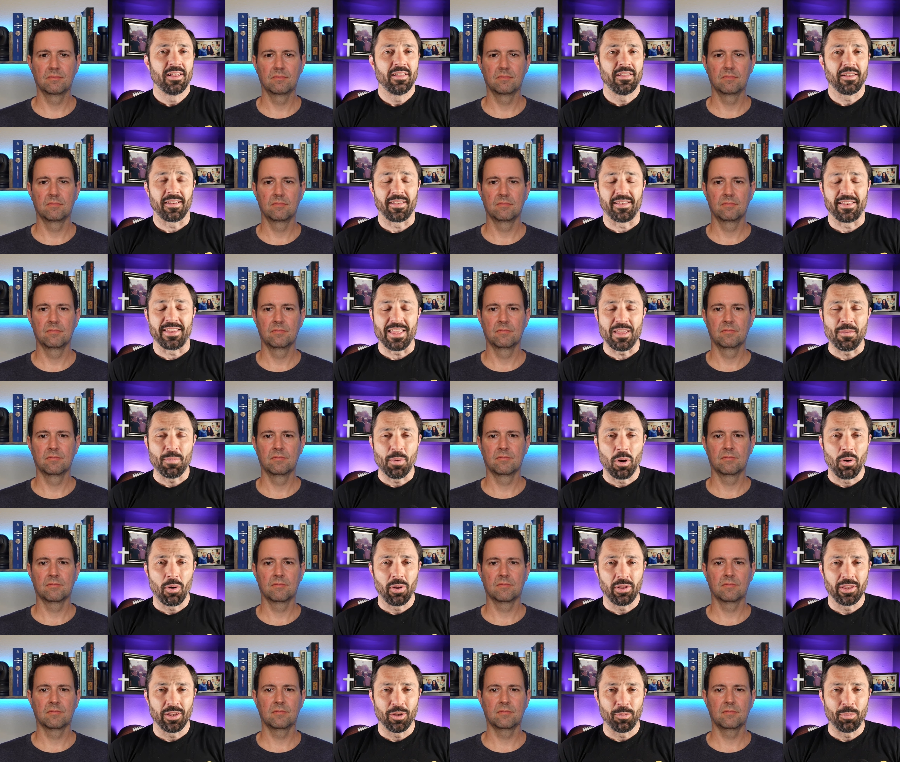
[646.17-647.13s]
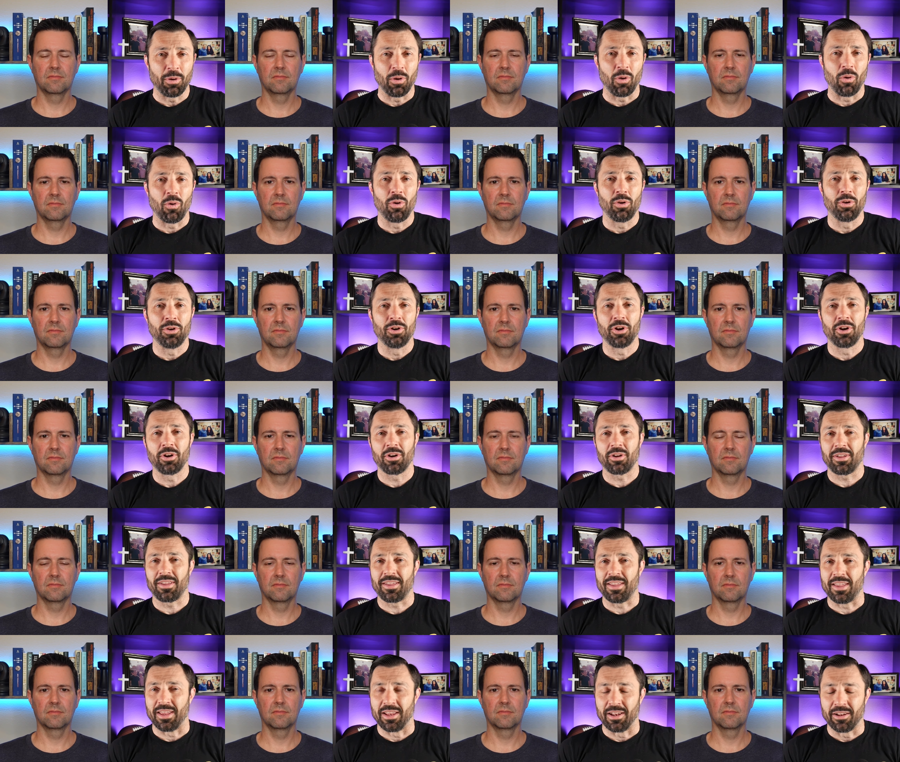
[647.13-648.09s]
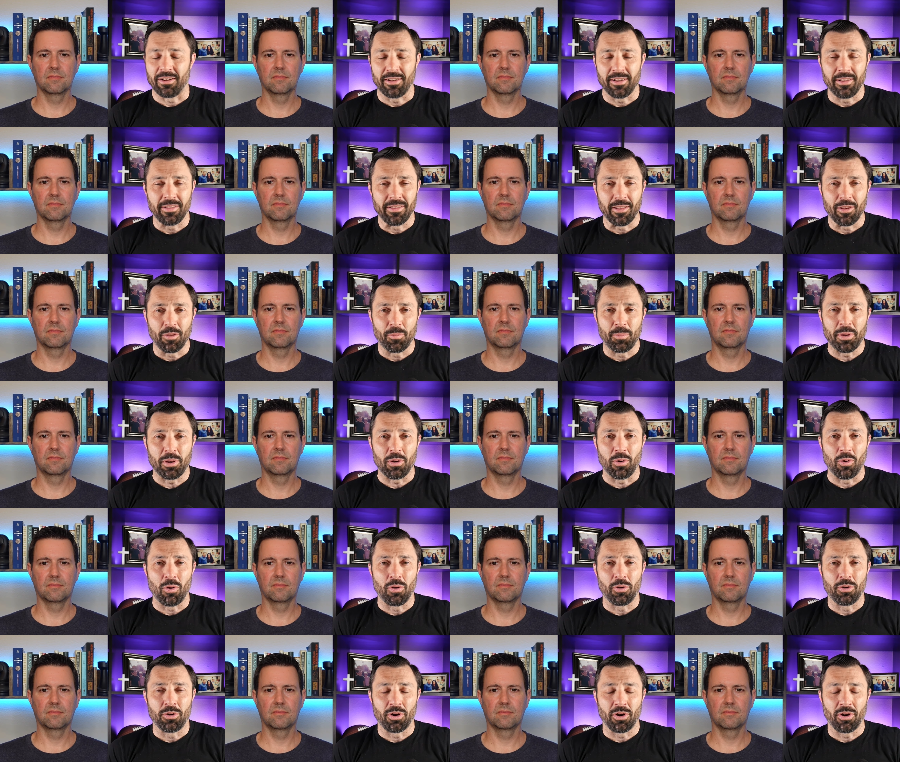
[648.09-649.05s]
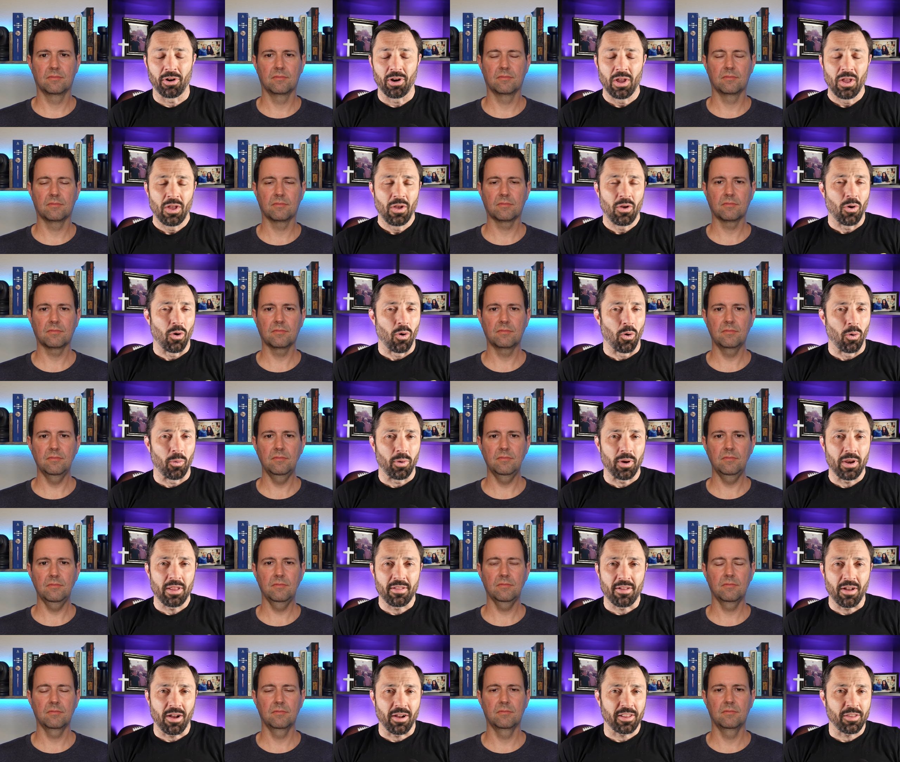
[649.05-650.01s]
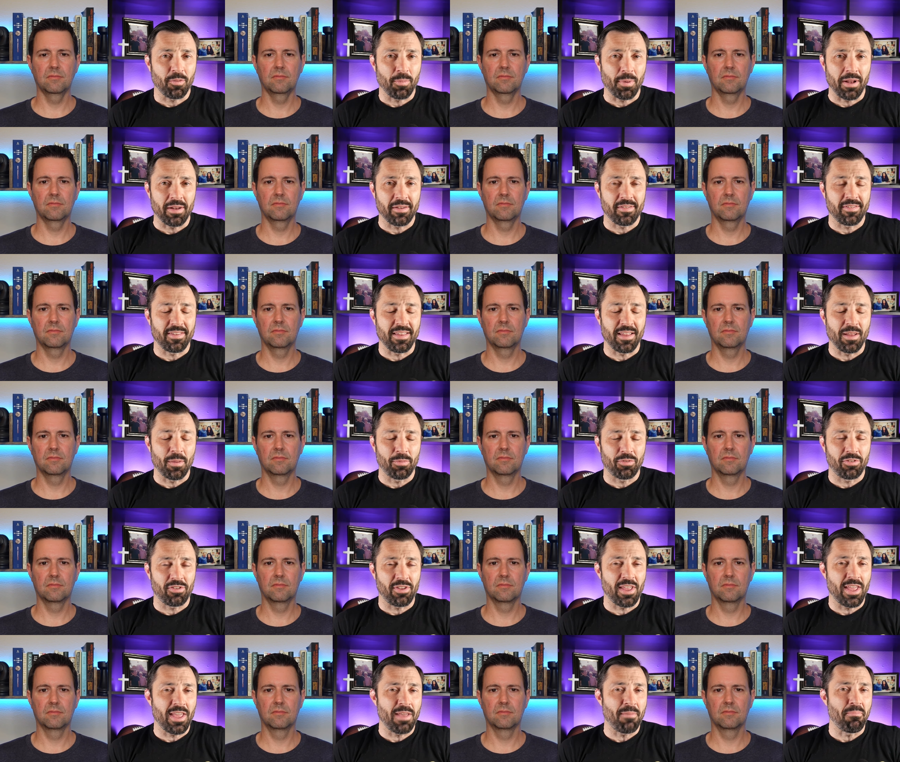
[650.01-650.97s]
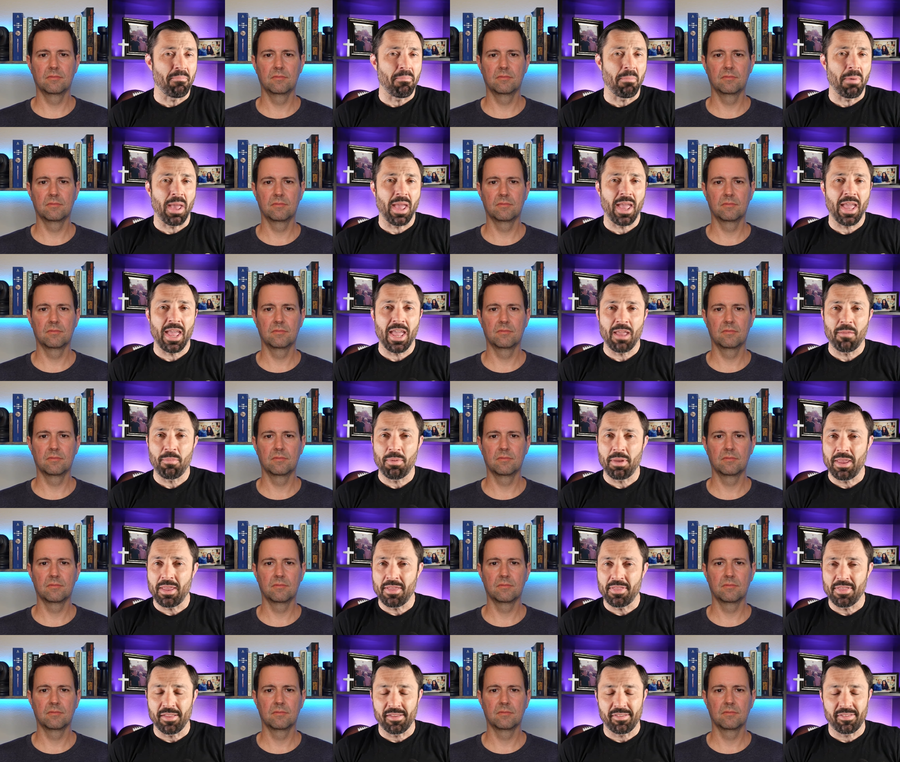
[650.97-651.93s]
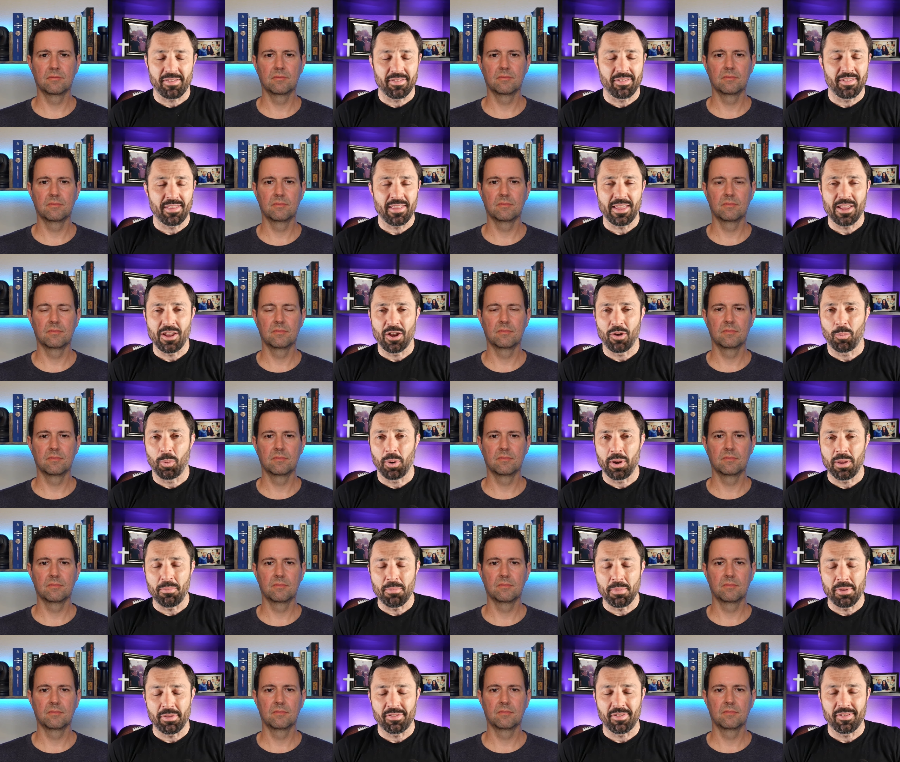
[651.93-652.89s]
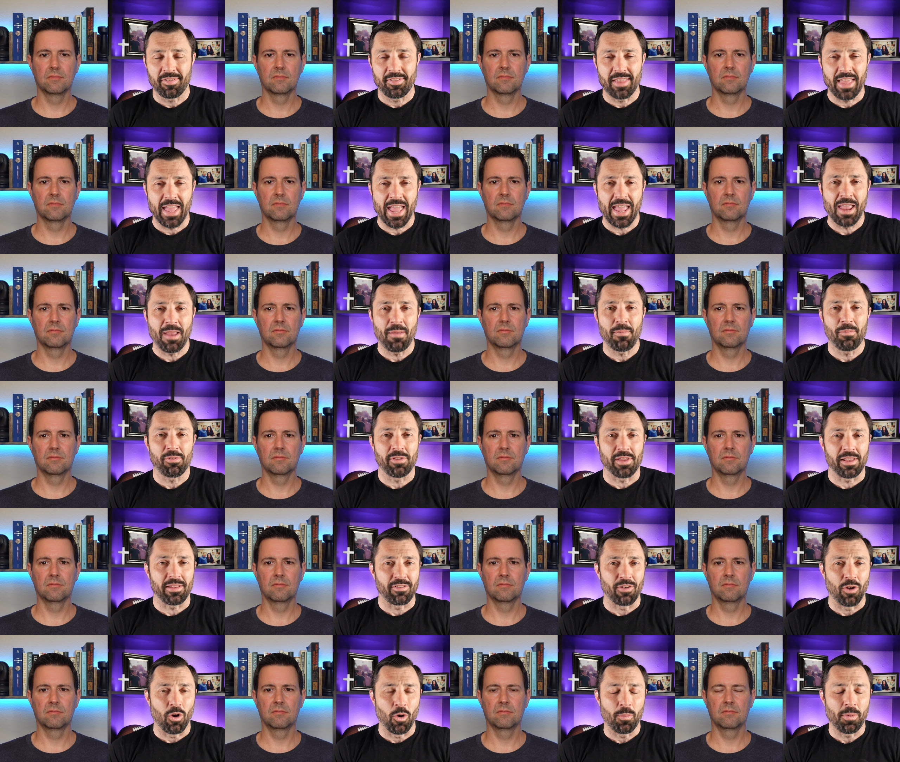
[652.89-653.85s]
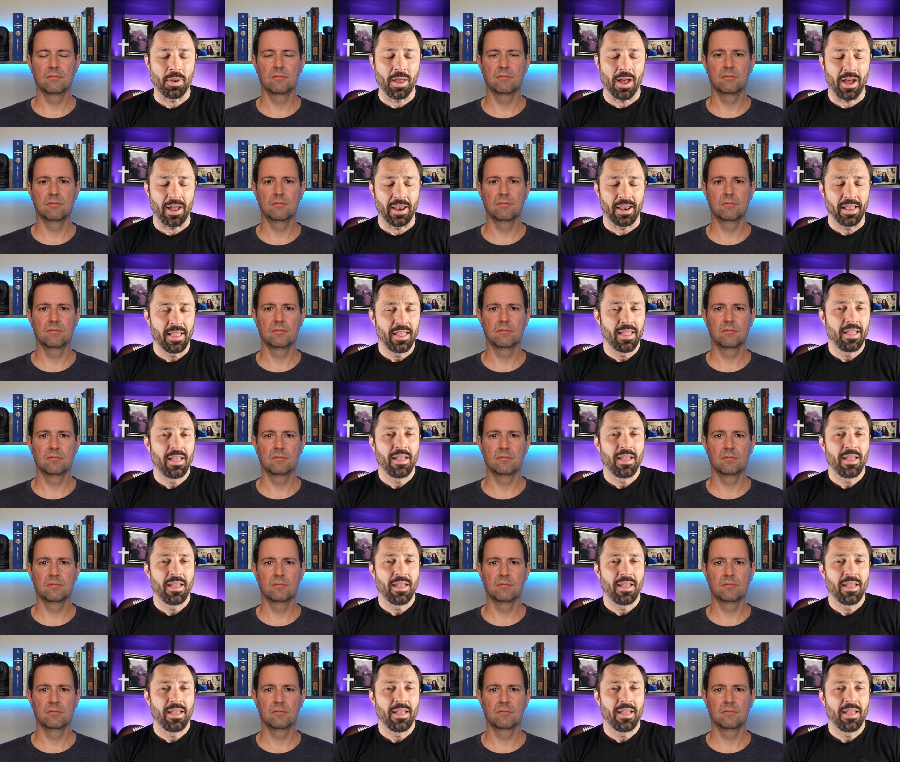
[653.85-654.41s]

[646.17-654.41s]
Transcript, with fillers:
Speaker 1: Like Deebo a little bit older, Kittle a little bit older. Already talked about CMC. Maybe this is the year where he misses games. Let's hope not.